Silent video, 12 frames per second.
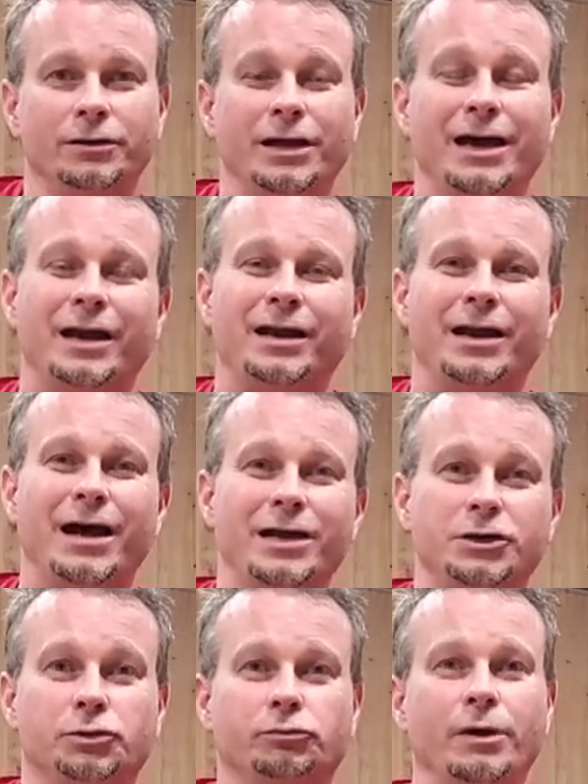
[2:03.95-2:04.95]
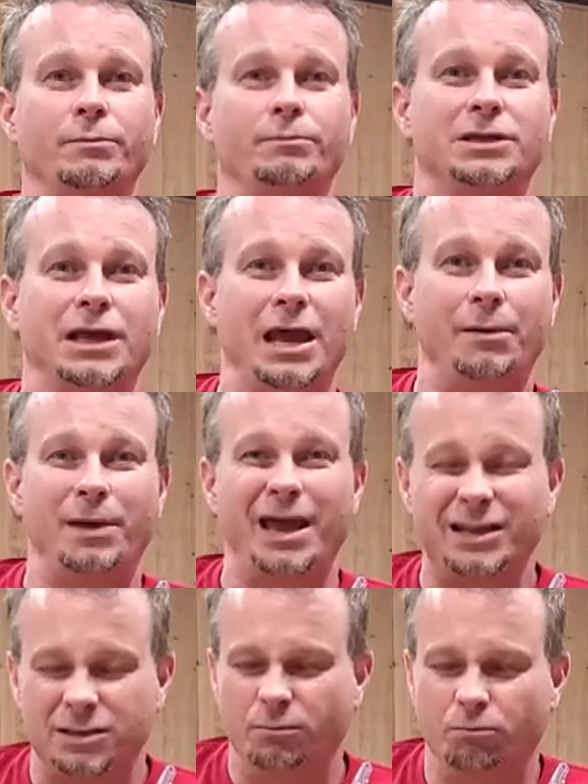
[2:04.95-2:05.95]
You got a nice shrimp scampi,
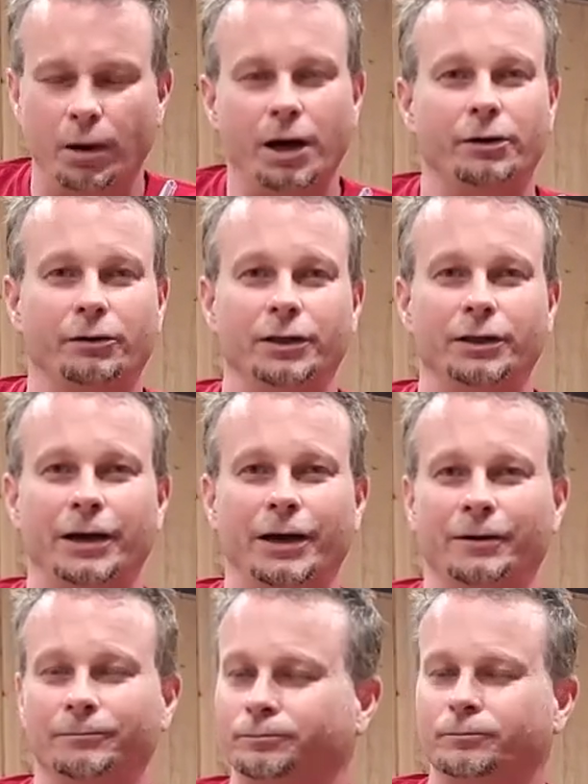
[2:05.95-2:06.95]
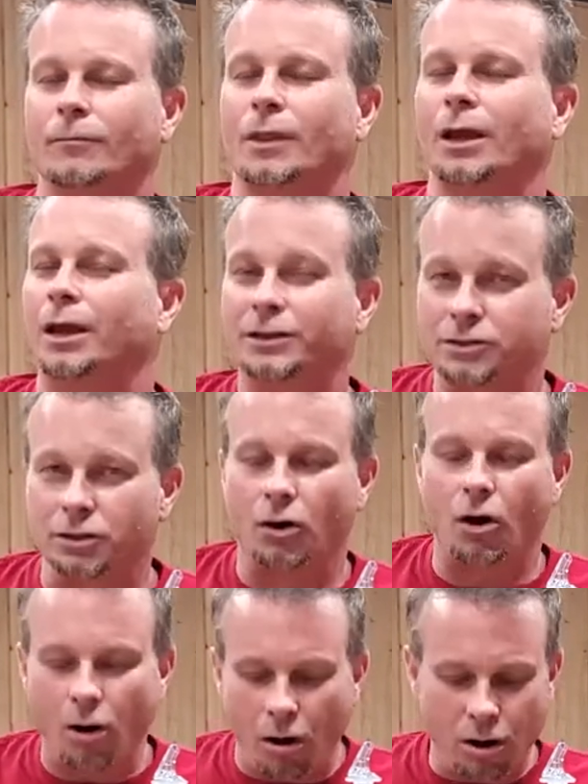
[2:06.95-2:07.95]
add some butter in there. It's
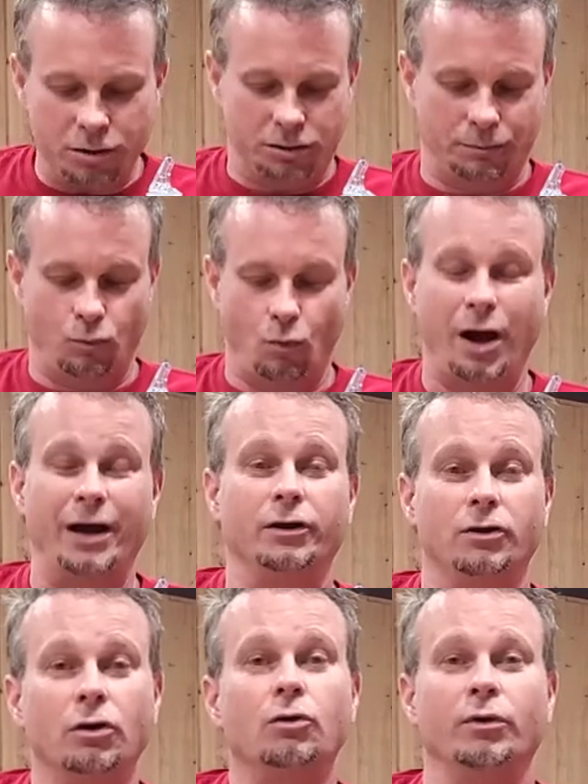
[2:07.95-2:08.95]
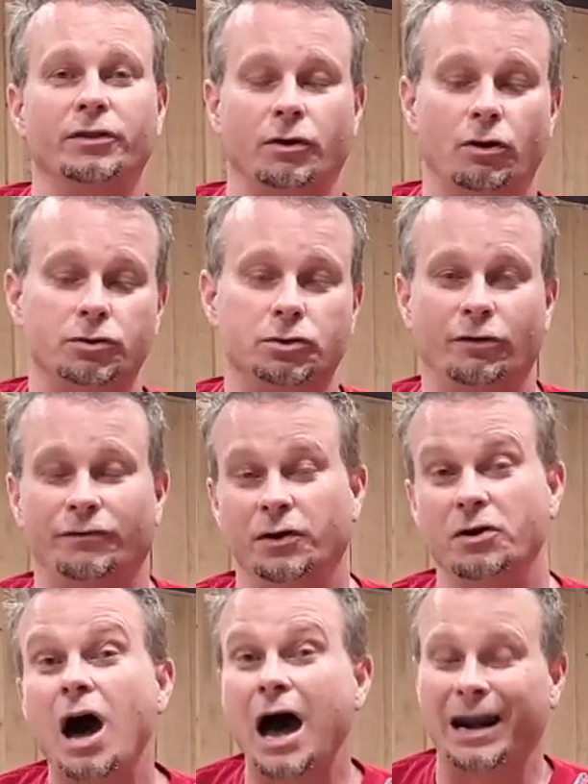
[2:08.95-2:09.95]
an awesome wine to cook with also if
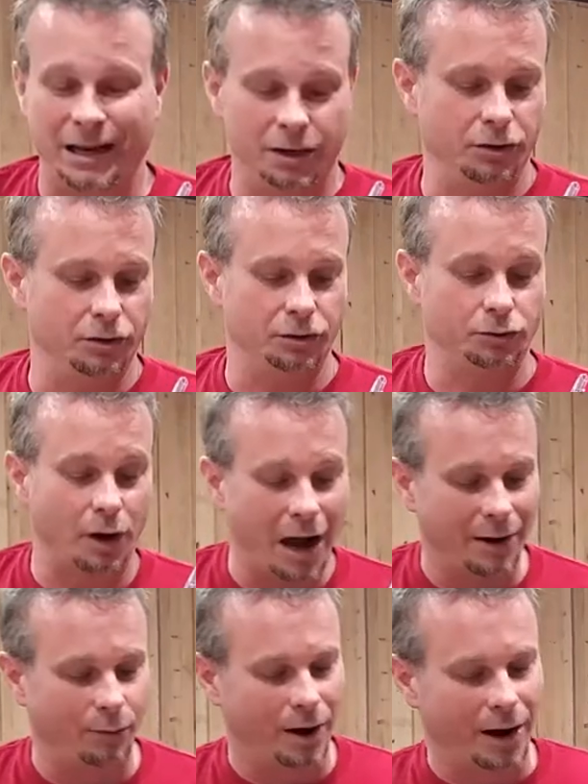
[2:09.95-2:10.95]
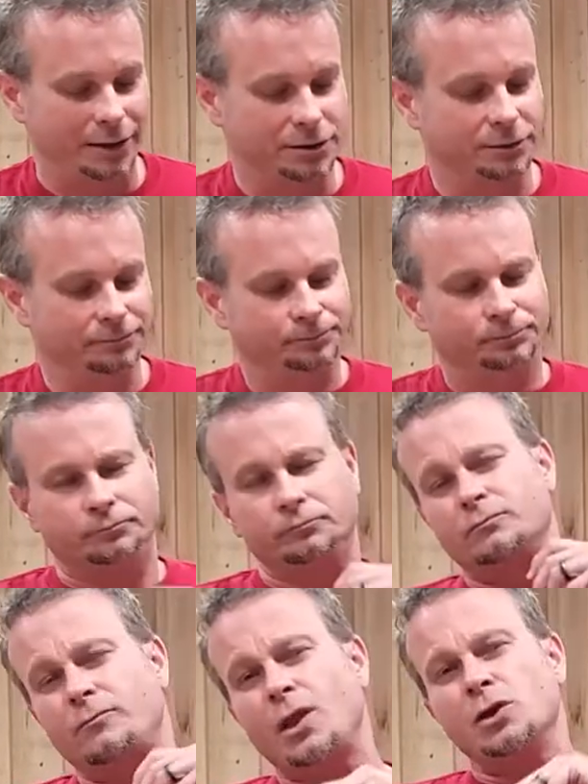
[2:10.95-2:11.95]
you're not into the dry wines.
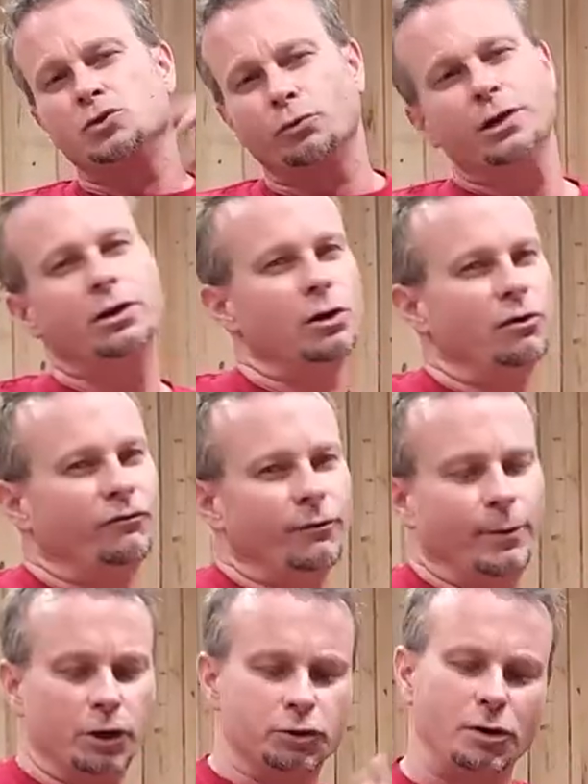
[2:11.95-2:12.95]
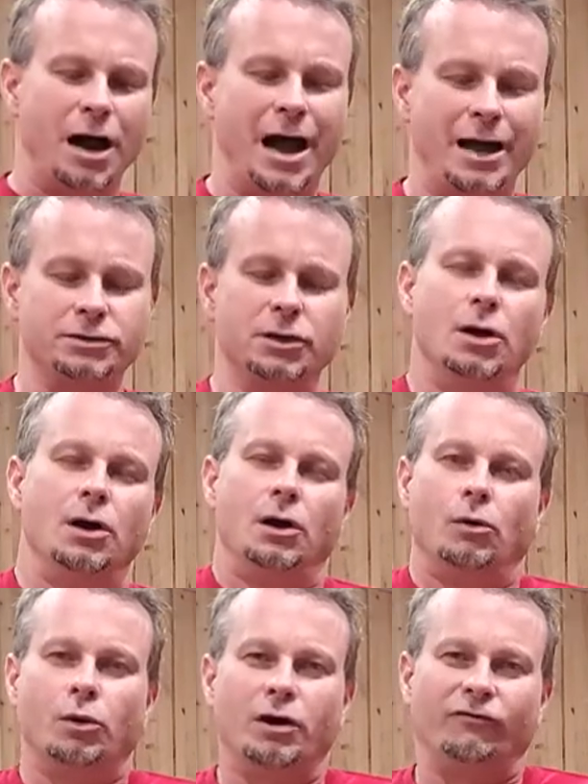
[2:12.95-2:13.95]
So we're gonna go from our driest.
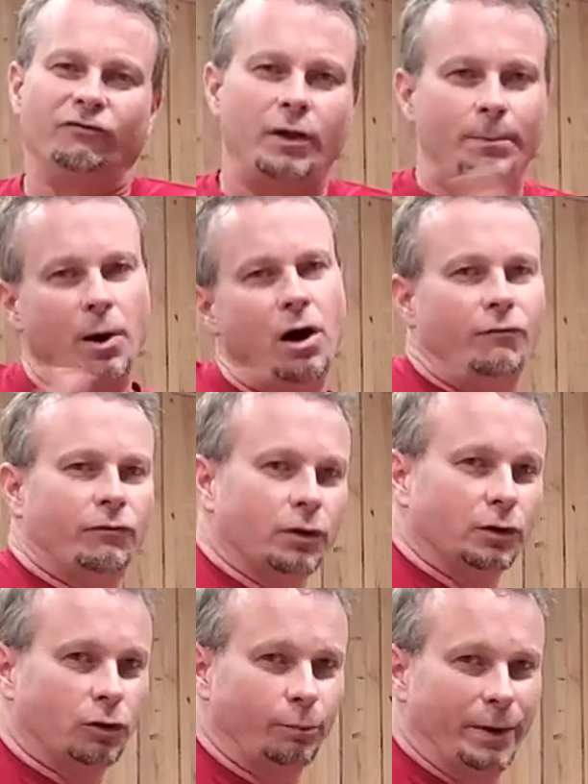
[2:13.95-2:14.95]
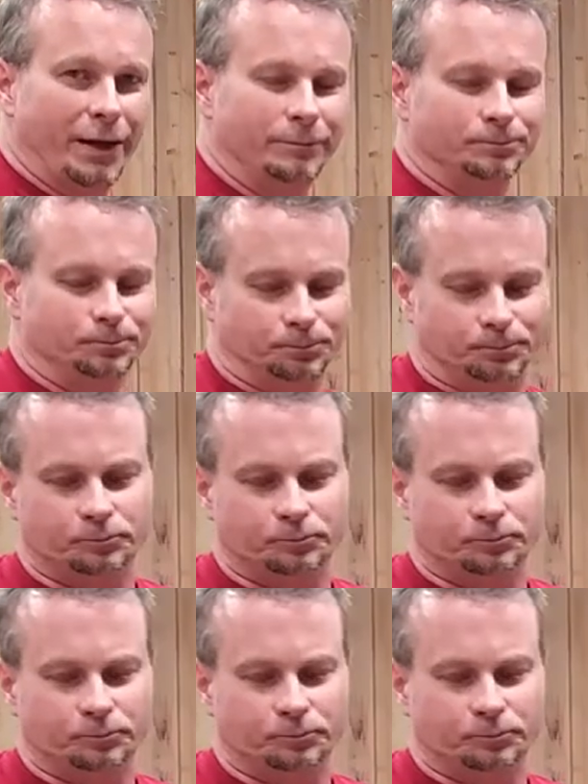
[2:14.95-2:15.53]
We're gonna flip over a little bit.